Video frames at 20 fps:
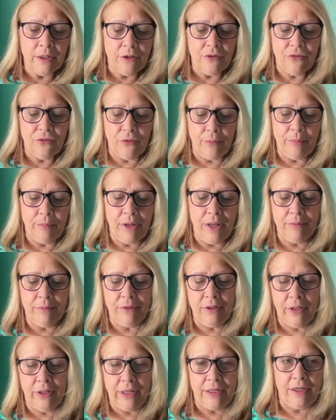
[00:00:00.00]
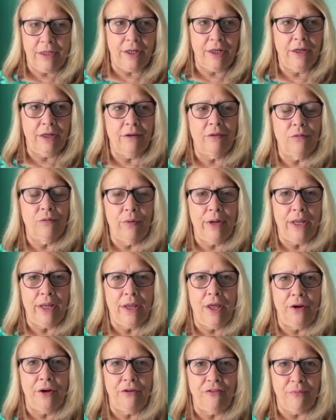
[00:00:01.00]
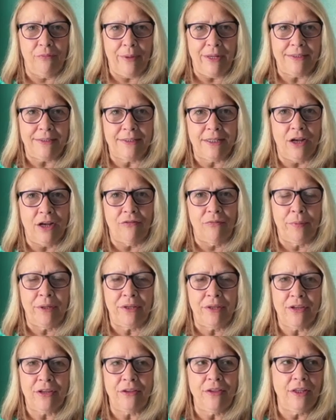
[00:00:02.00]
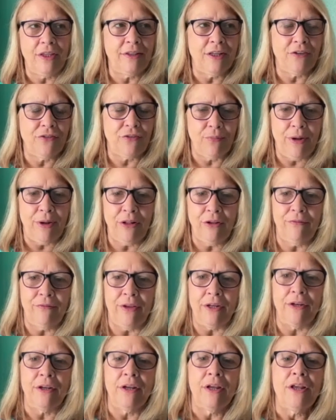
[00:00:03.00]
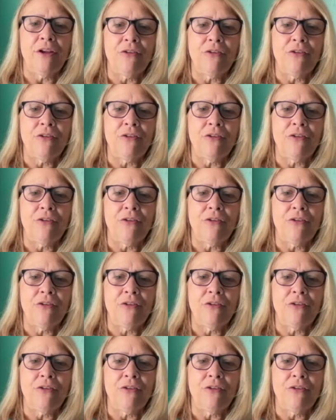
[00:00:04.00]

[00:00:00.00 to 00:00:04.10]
So I'm not like getting way ahead of myself because I think that's relevant.